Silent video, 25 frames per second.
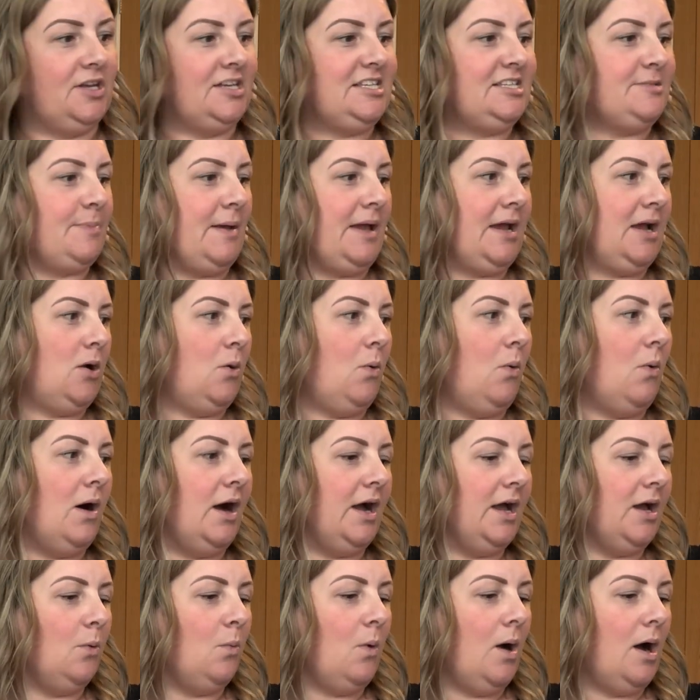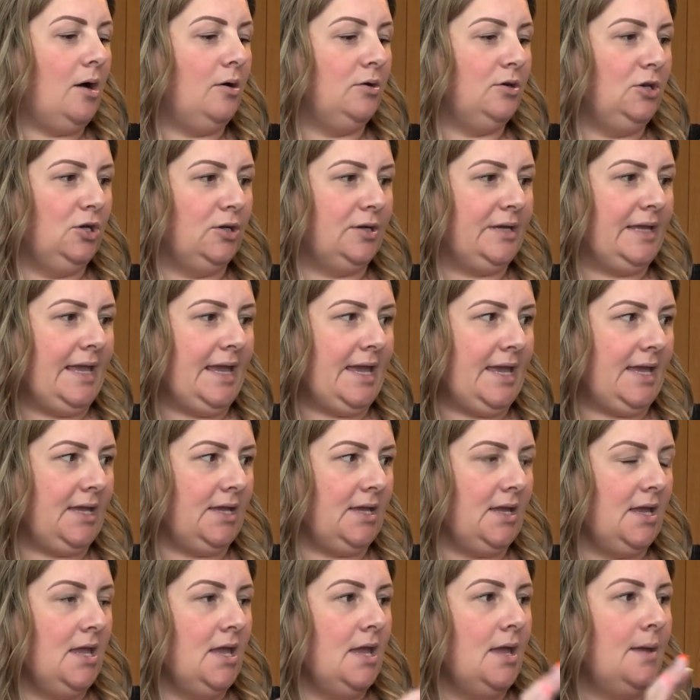I spent quite a while
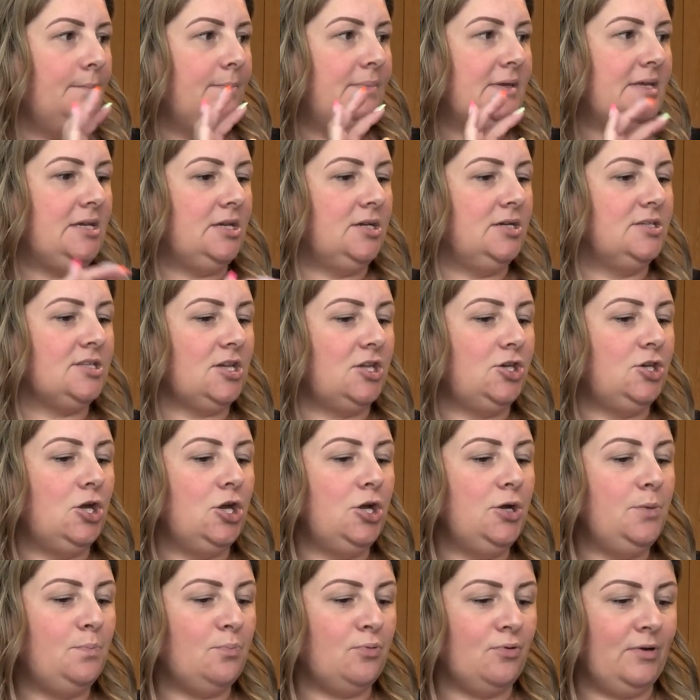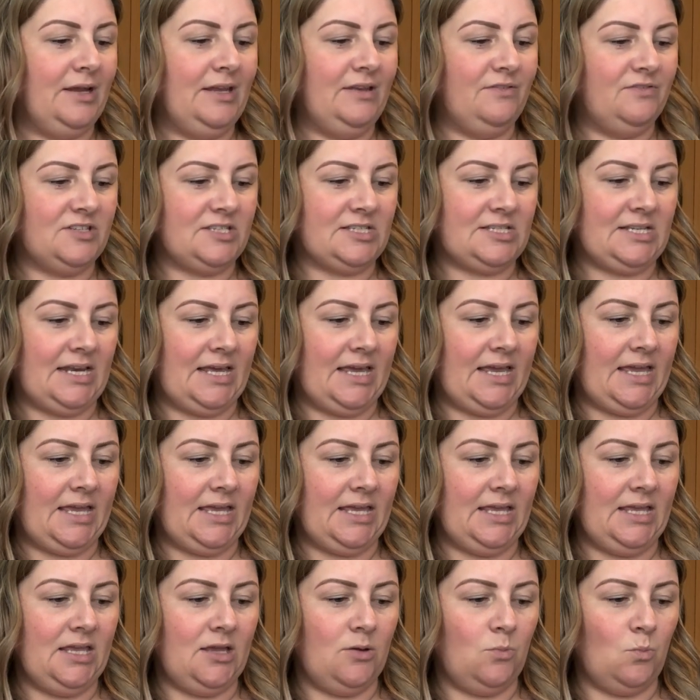looking because I know
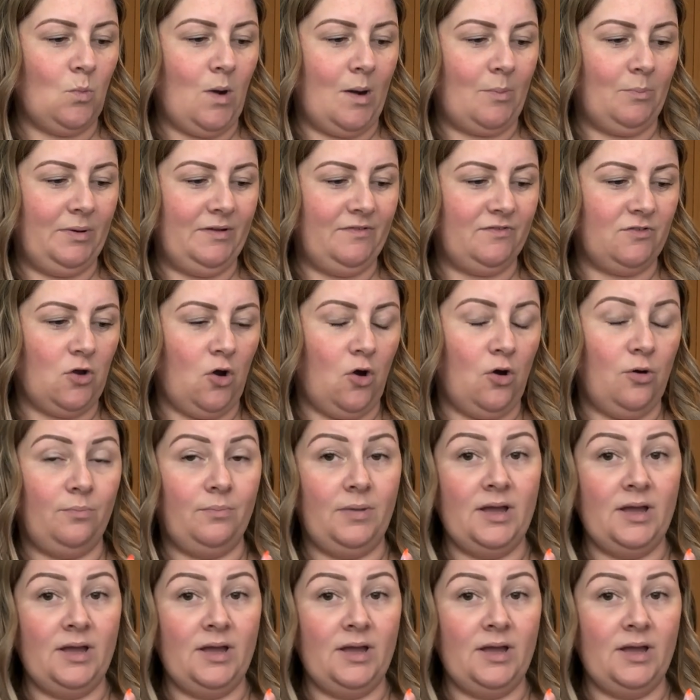previously when we've gone,